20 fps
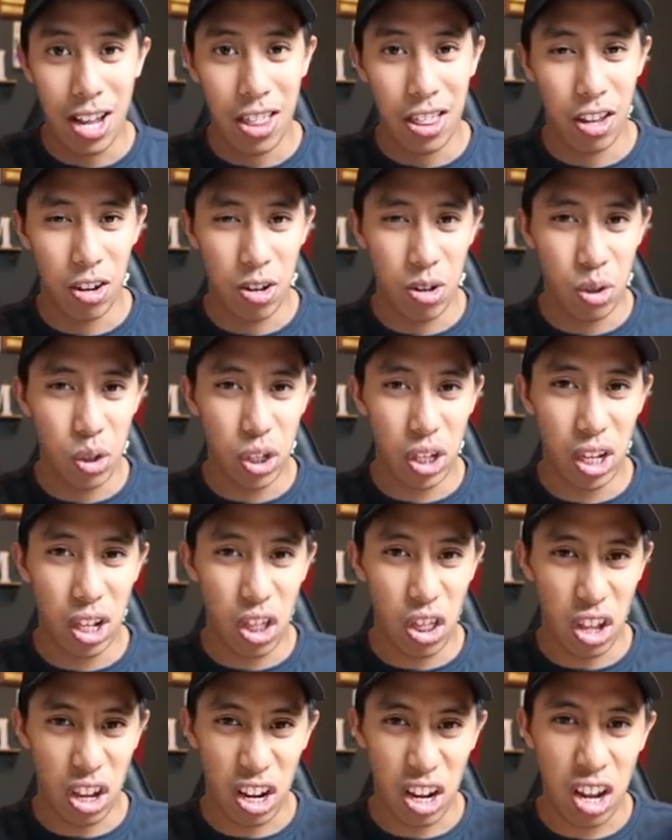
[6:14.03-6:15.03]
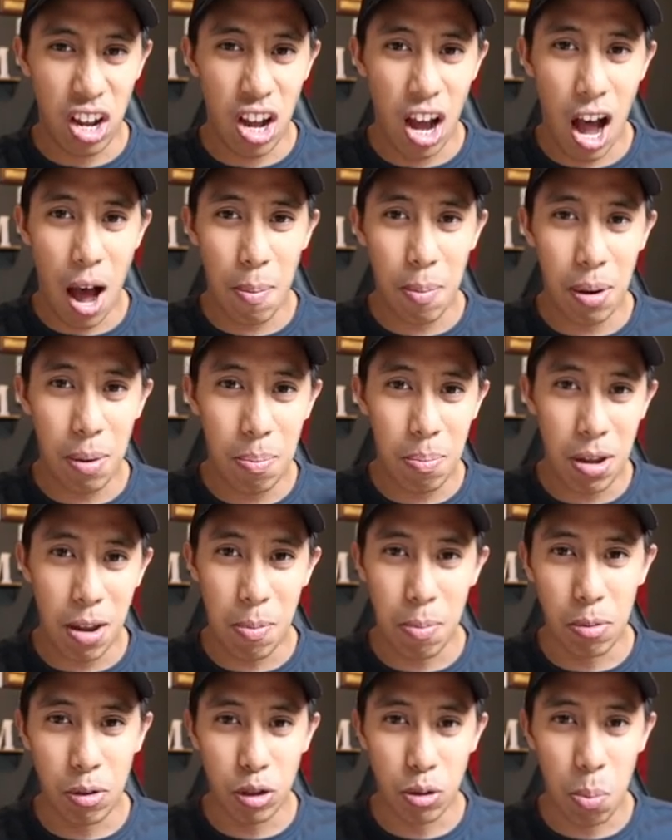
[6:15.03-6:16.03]
They're using the common
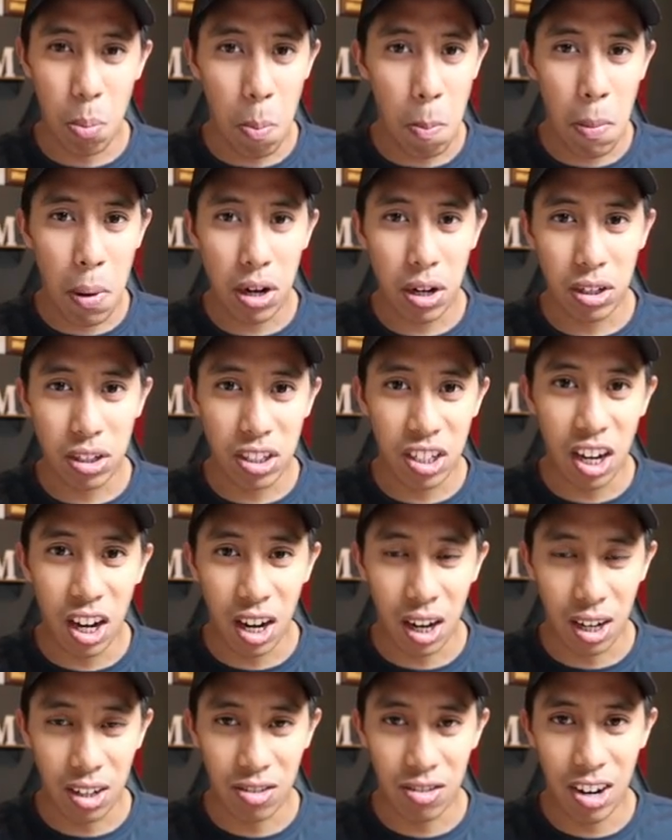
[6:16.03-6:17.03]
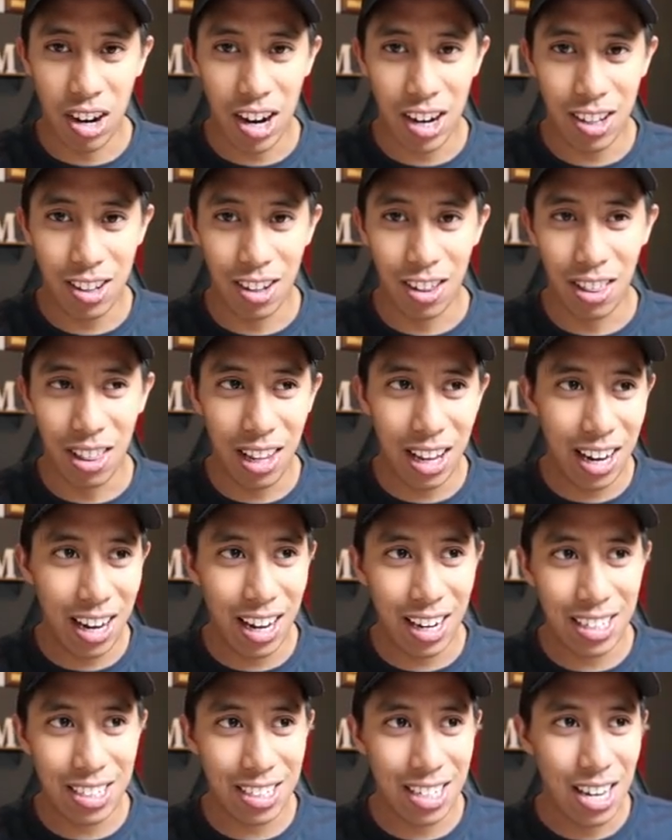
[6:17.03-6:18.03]
people's muggle tongue, right? The
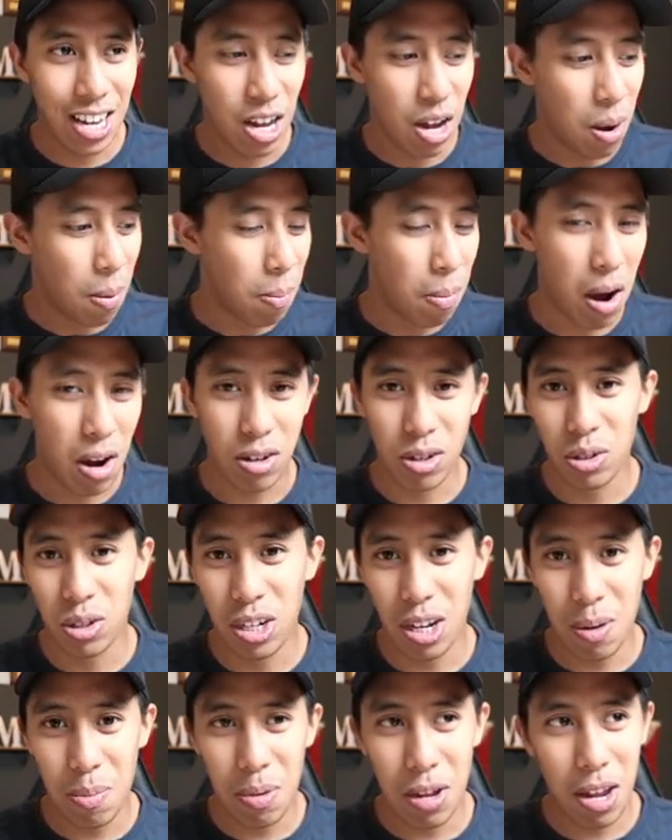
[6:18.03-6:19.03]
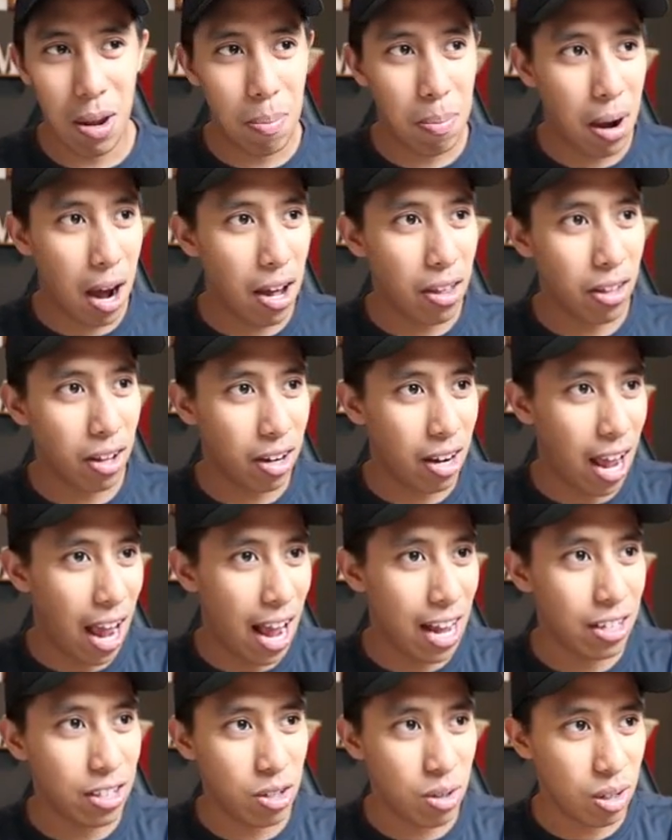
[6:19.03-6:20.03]
Linux, MongoDB, Python,
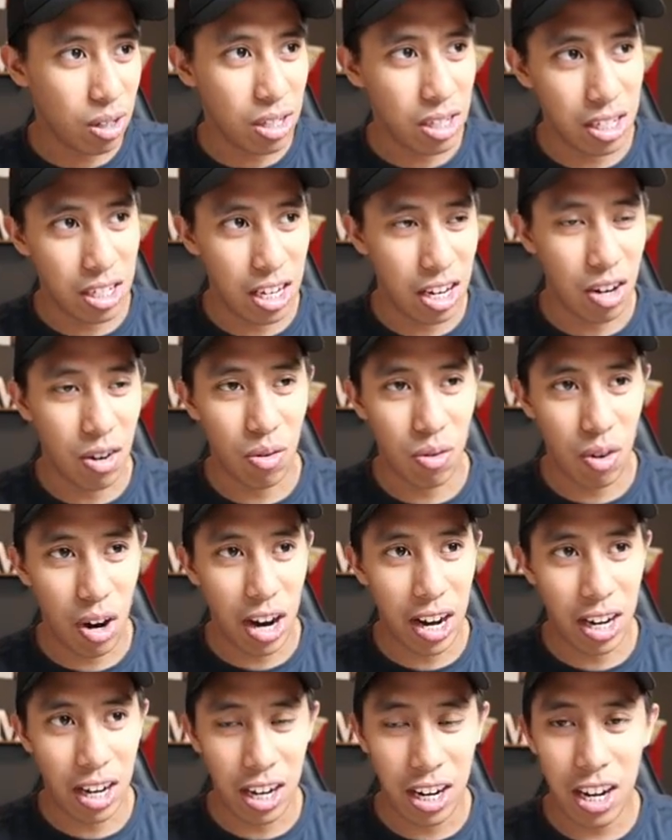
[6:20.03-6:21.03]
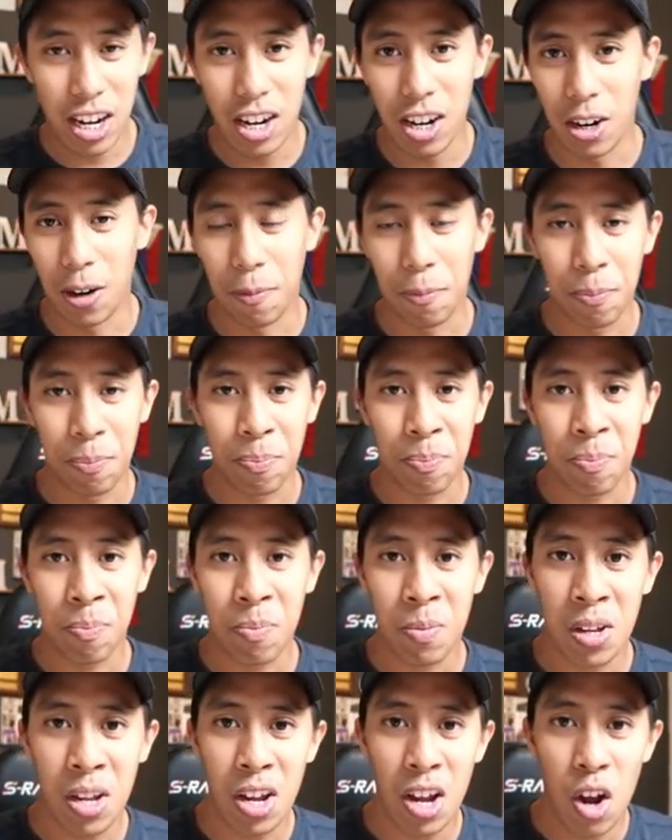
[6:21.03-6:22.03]
as you can see right here.
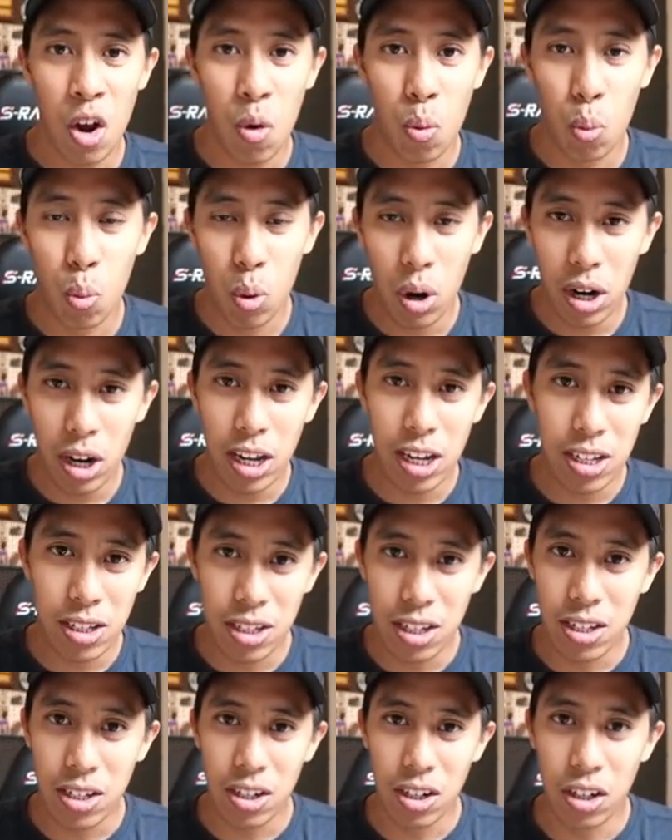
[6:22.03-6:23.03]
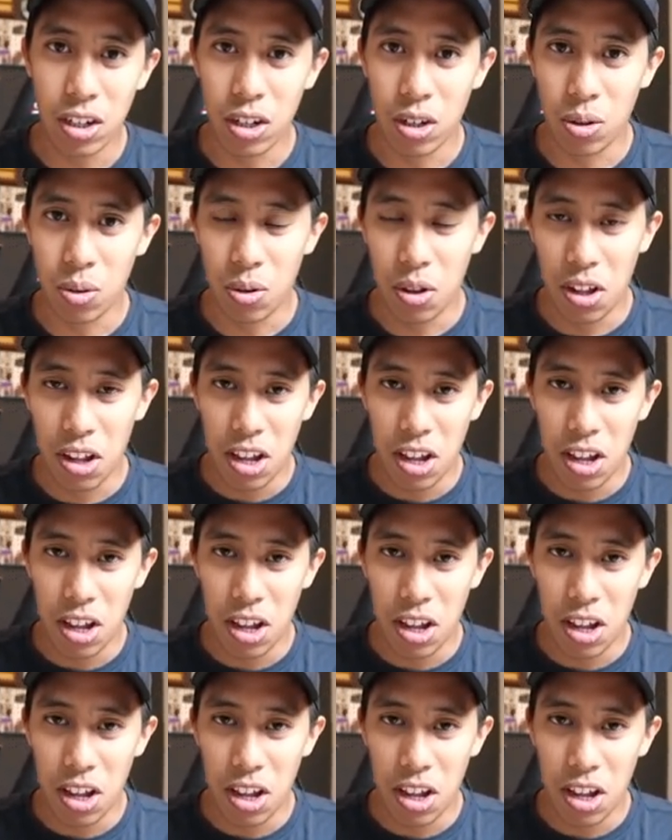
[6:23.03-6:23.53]
What is this going to do?